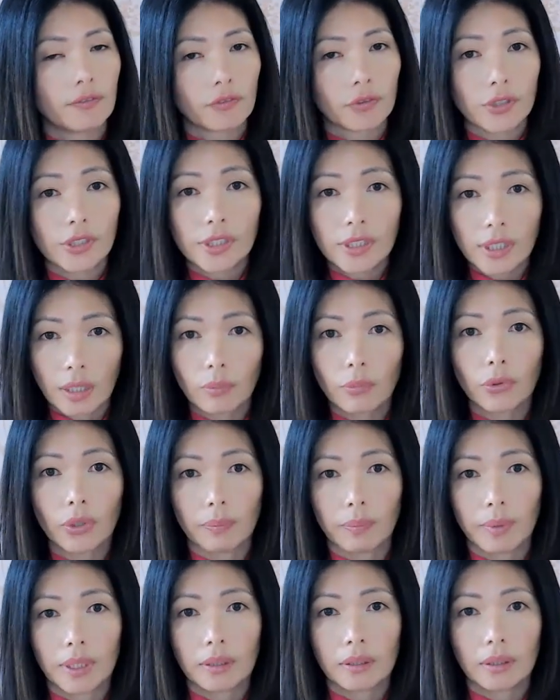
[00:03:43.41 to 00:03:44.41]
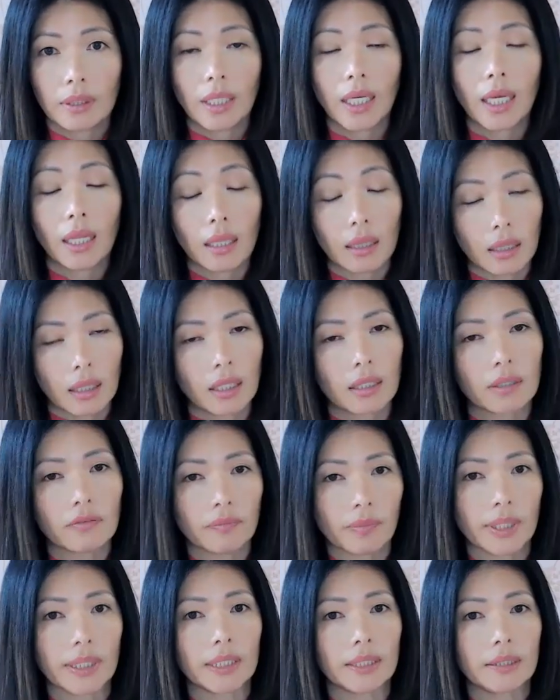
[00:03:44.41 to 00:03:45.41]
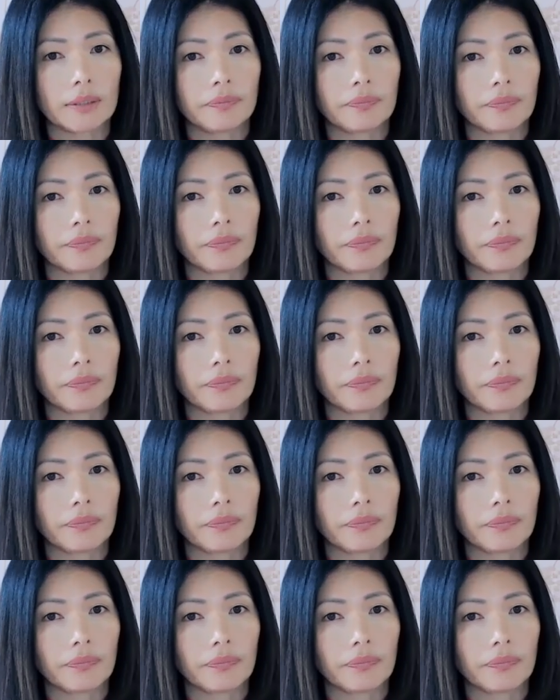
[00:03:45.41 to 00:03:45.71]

for some women, a lot of money.